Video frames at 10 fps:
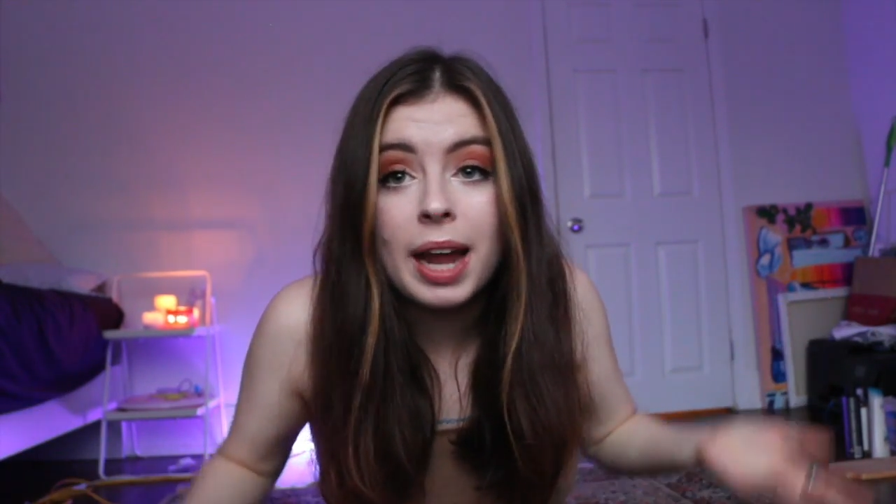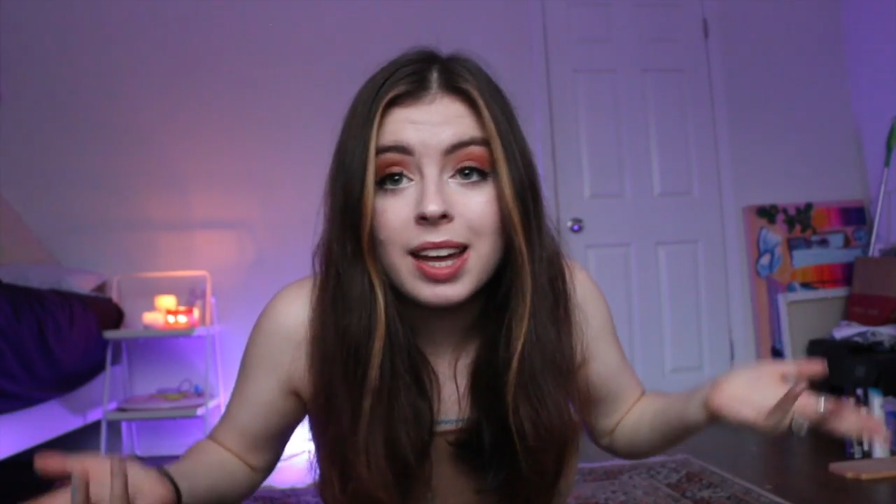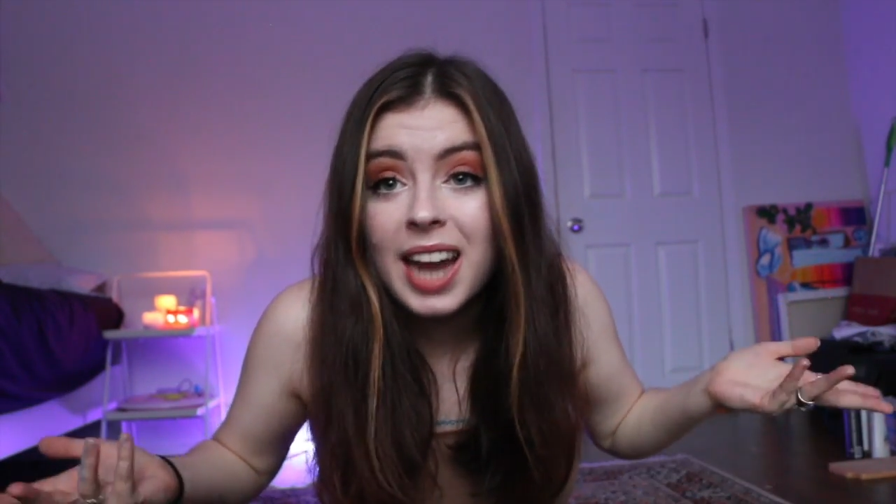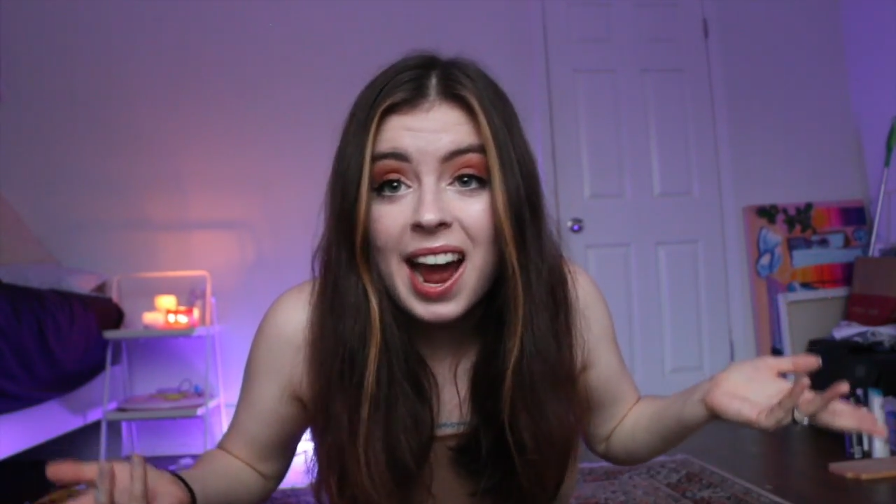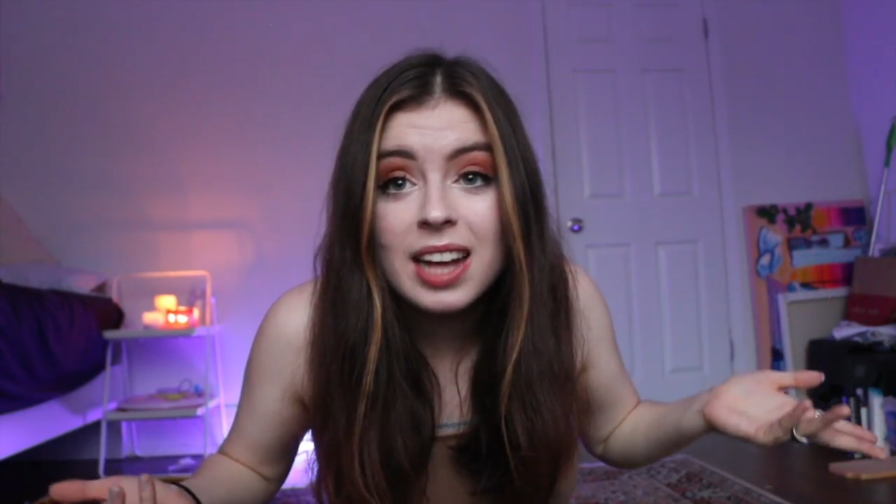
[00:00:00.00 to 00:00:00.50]
but
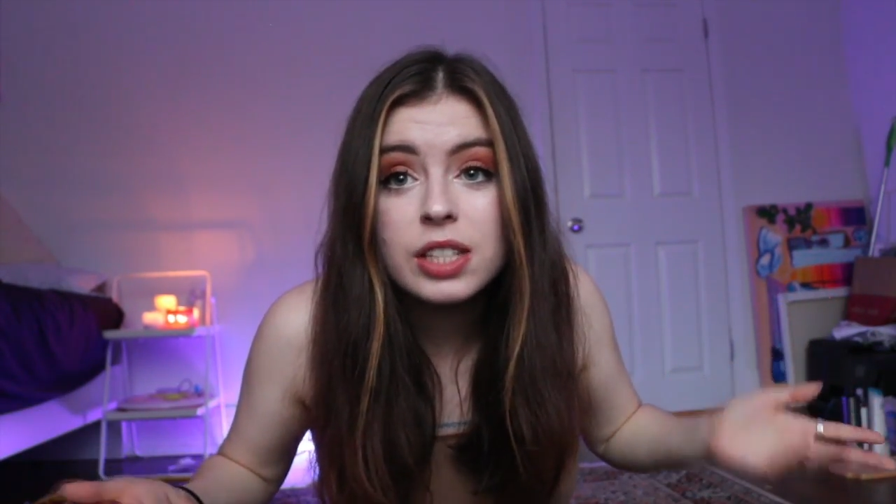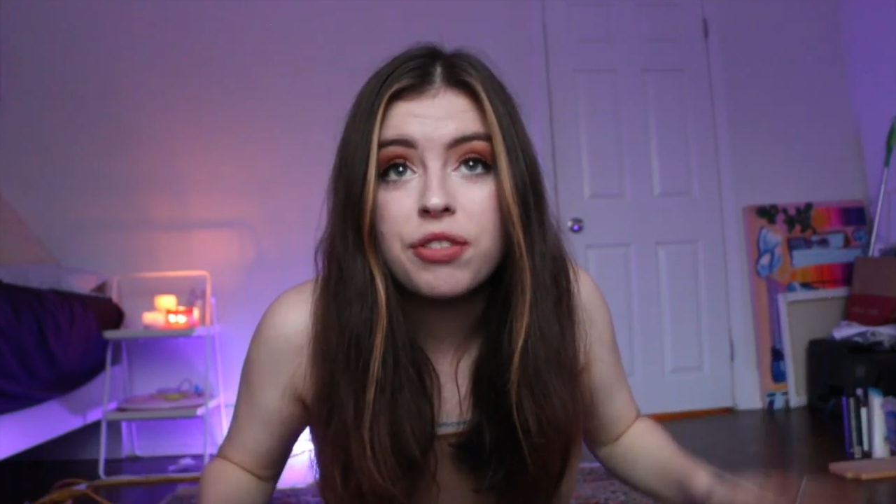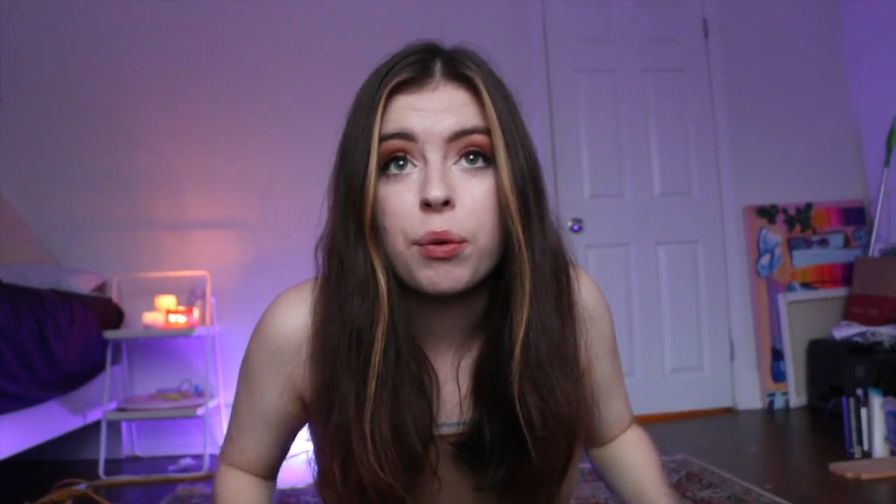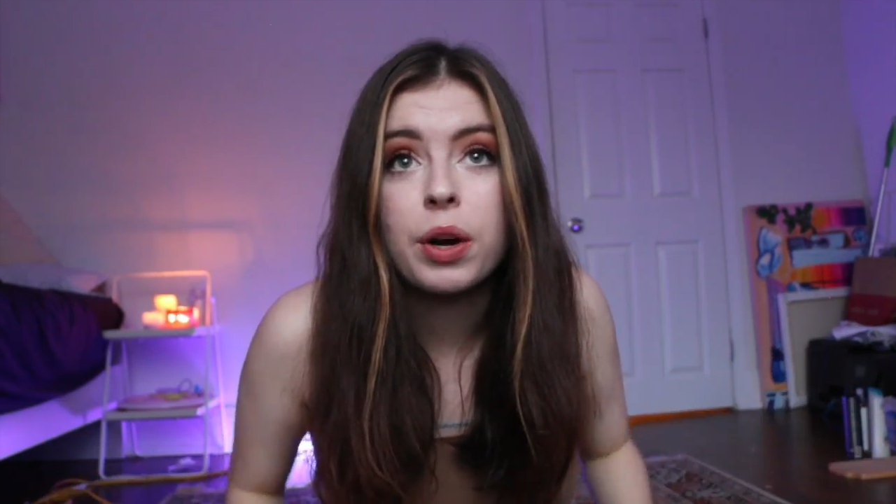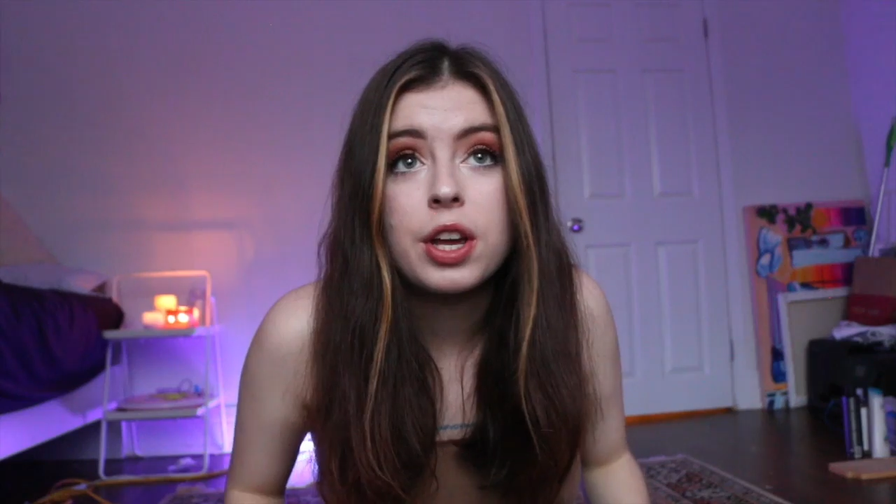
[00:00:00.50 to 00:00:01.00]
I can
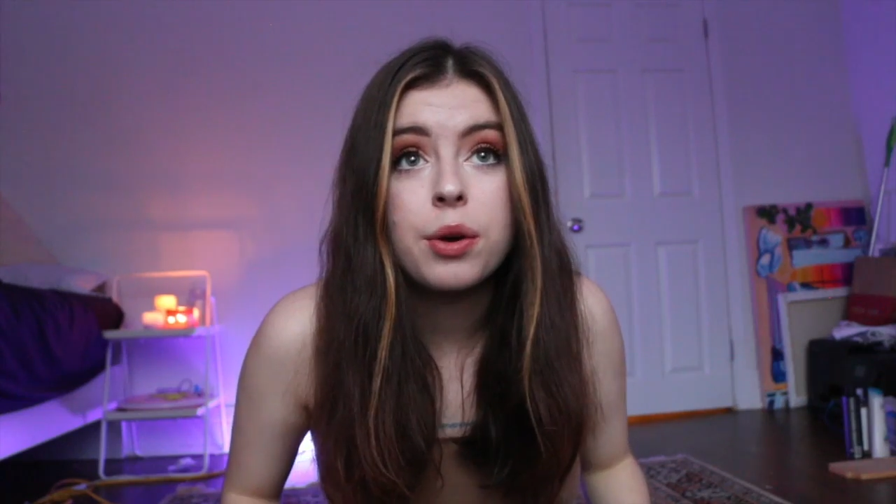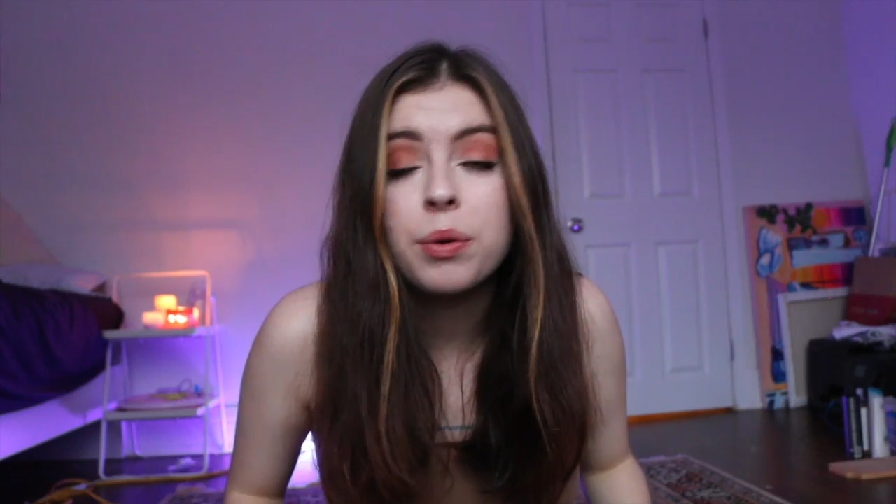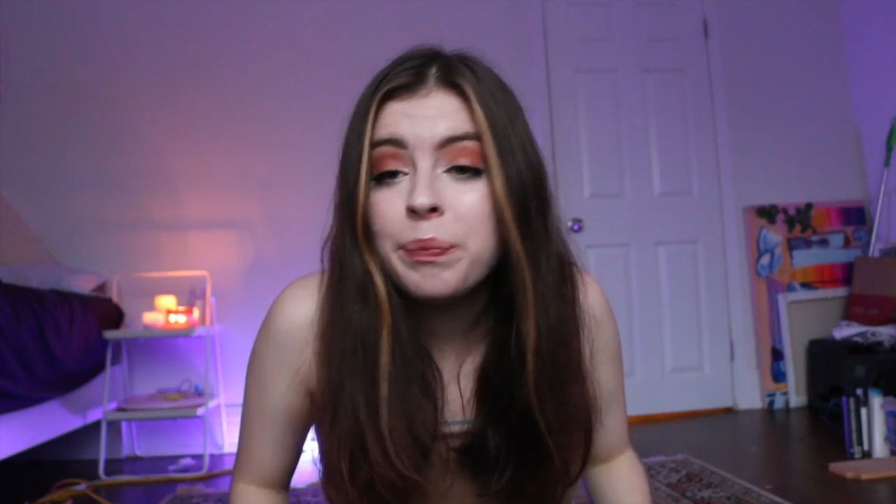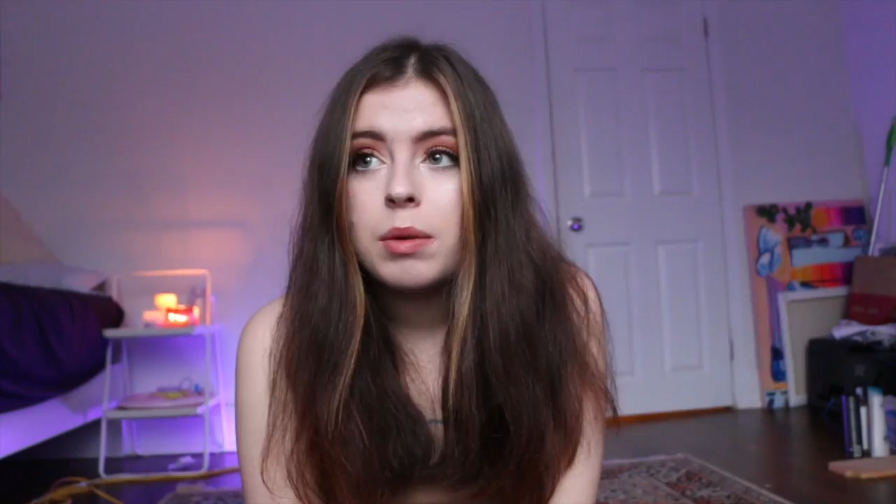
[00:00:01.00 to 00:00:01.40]
ask for you.